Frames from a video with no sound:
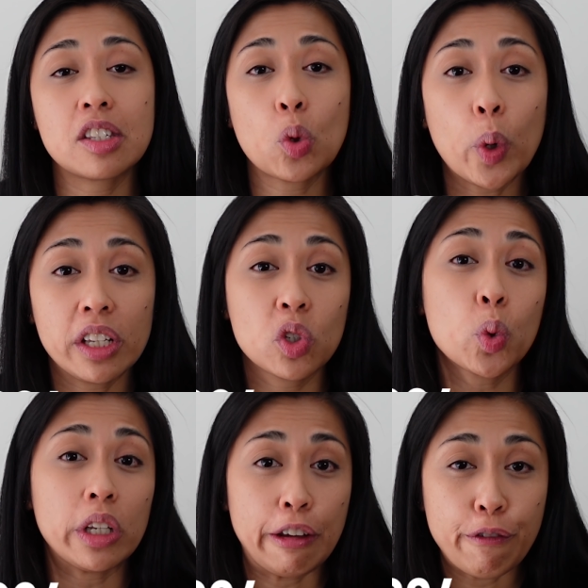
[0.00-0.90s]

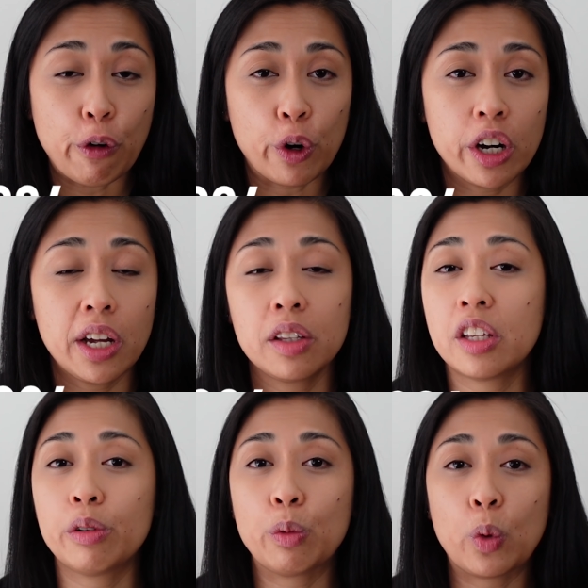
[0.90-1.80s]
2024, and
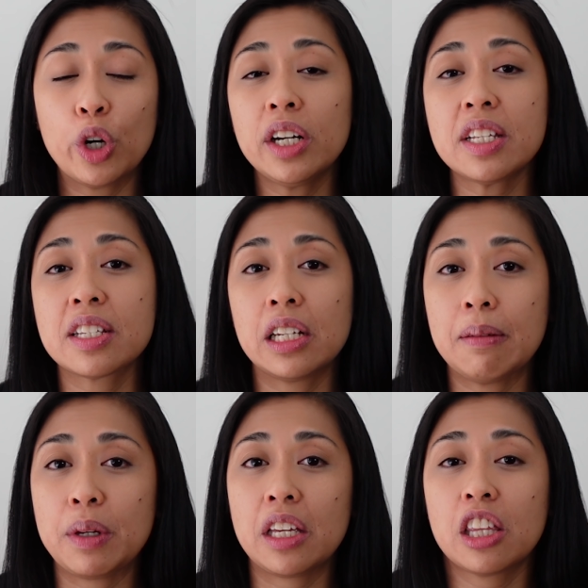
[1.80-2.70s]
the reward is going
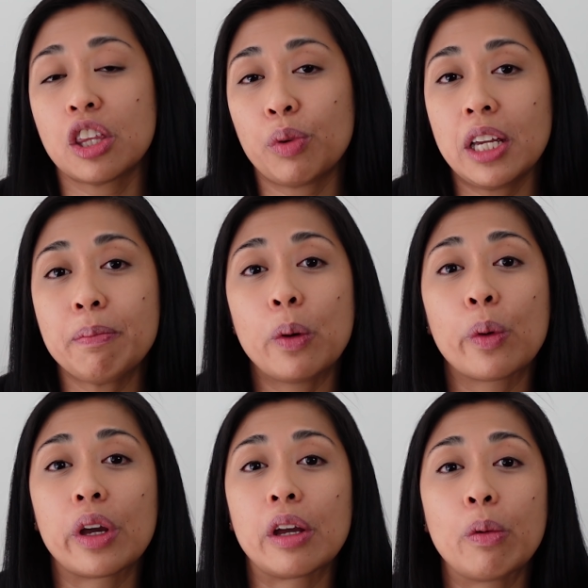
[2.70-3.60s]
to be
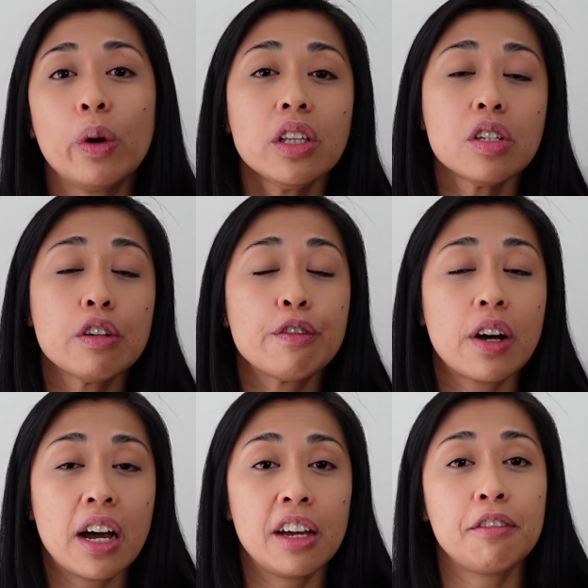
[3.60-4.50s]
3.125
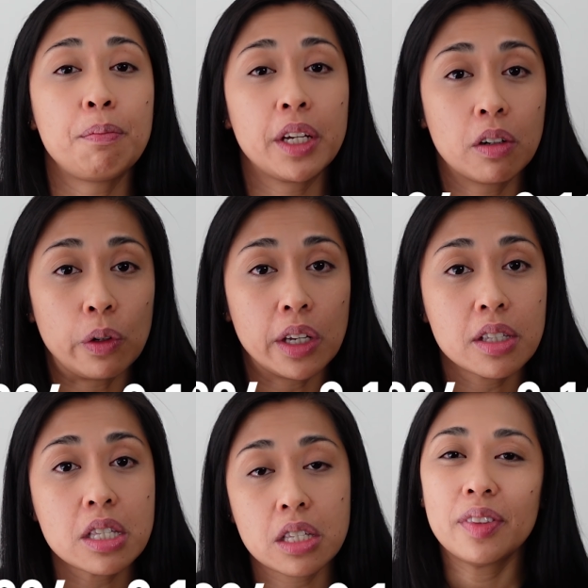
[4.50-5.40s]
bitcoins.